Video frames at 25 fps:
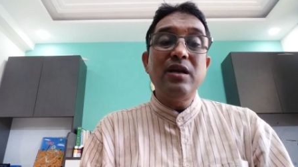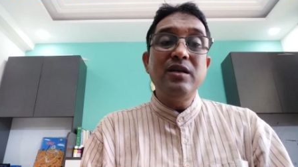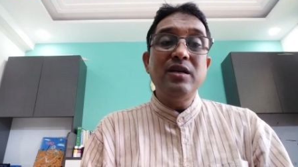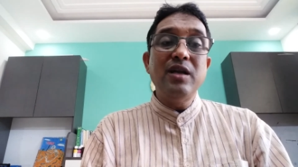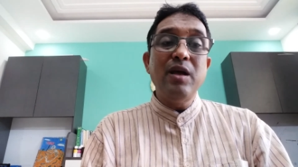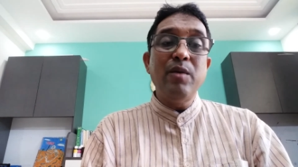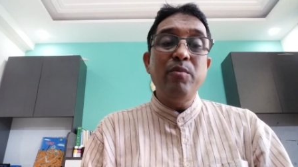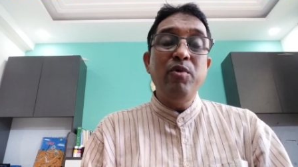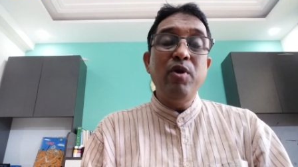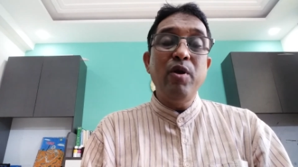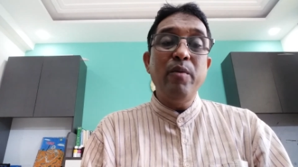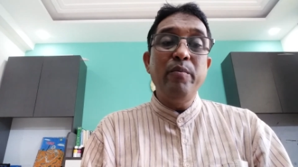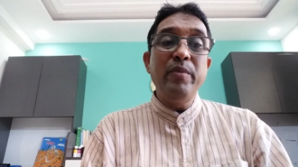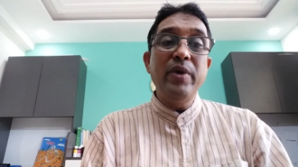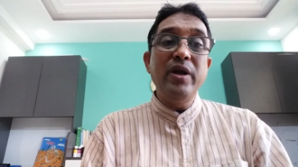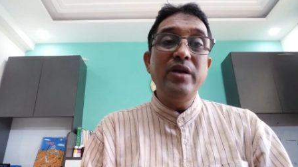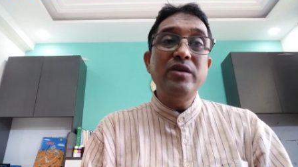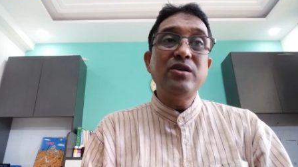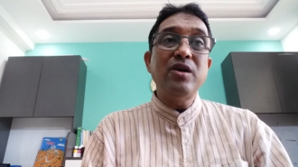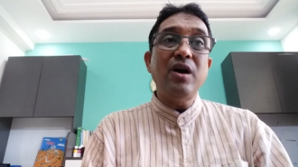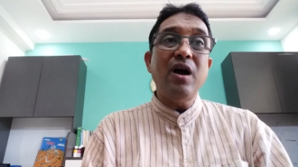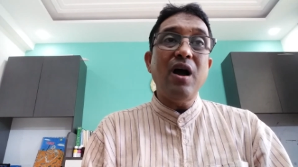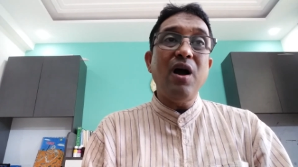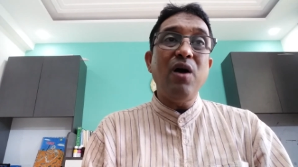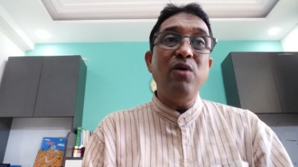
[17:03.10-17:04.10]

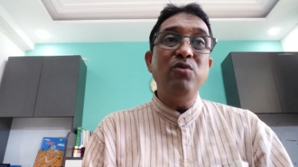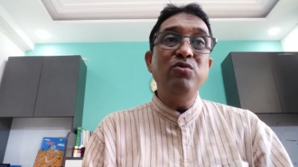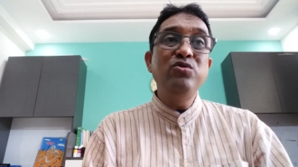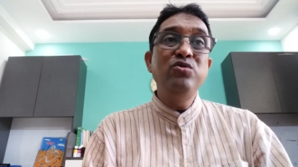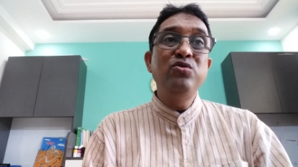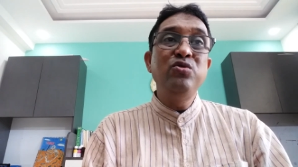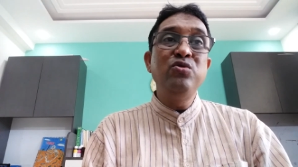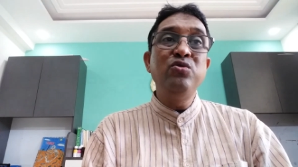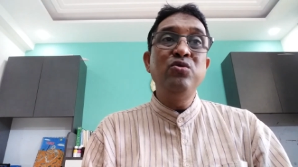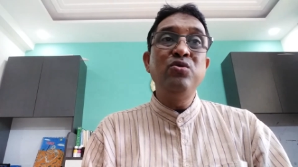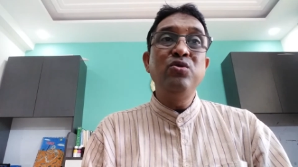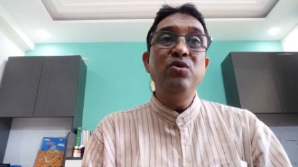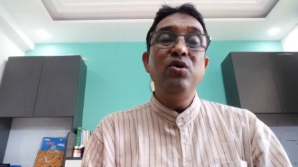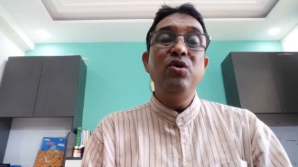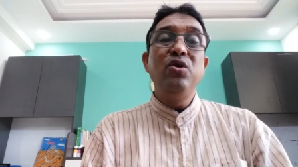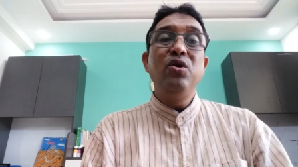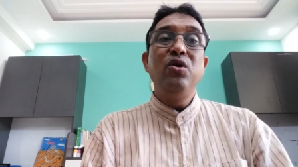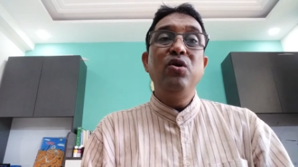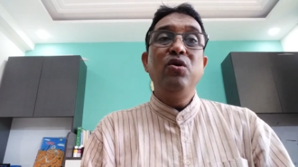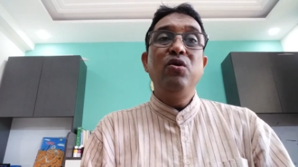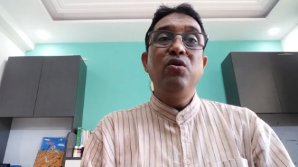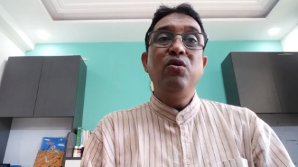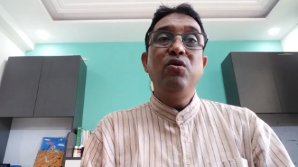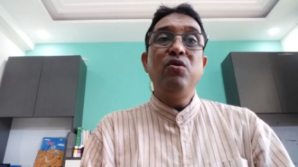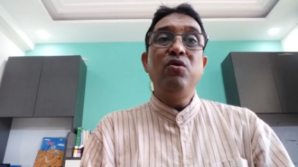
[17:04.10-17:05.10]
development, how to
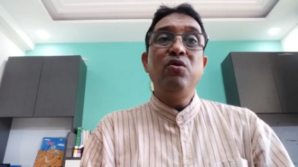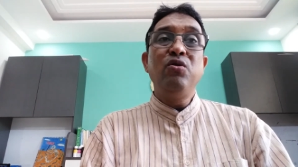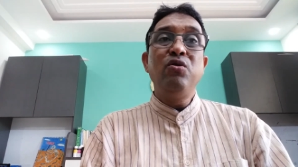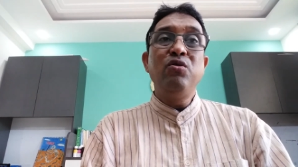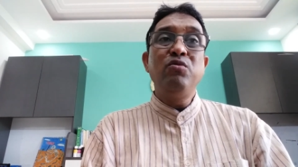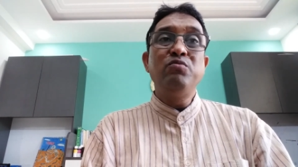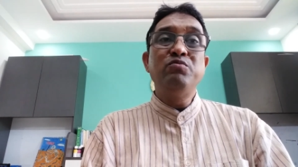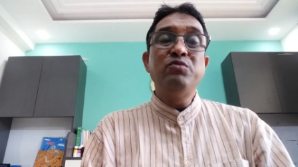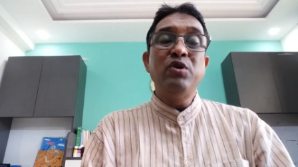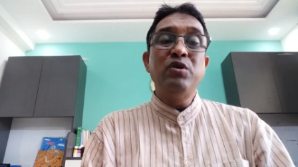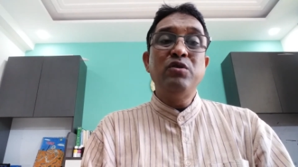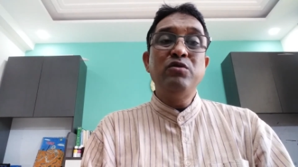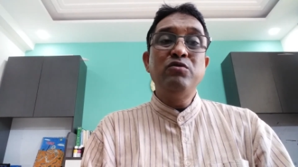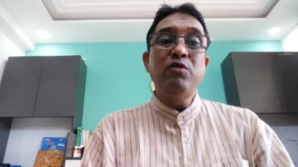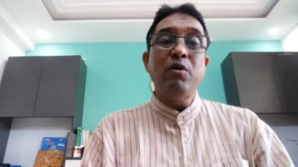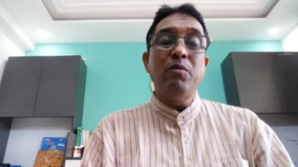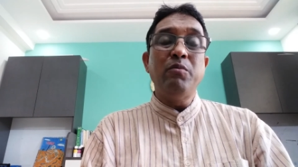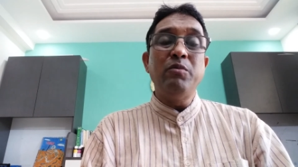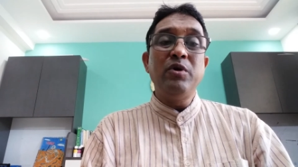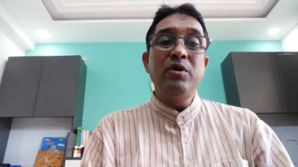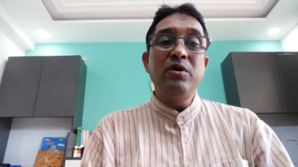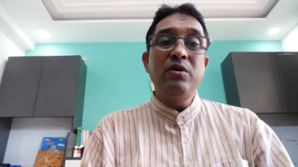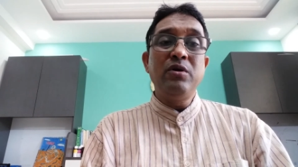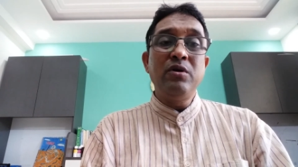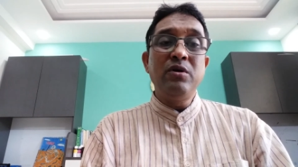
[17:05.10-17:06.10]
you
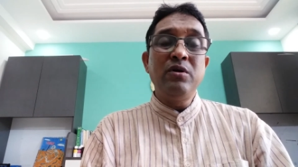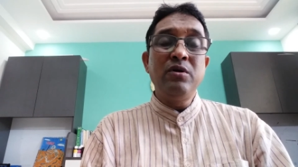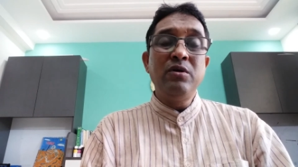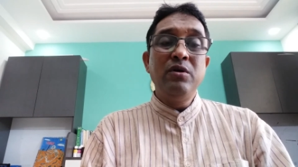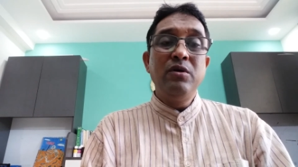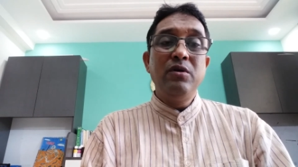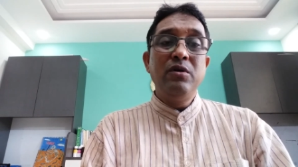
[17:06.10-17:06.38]
know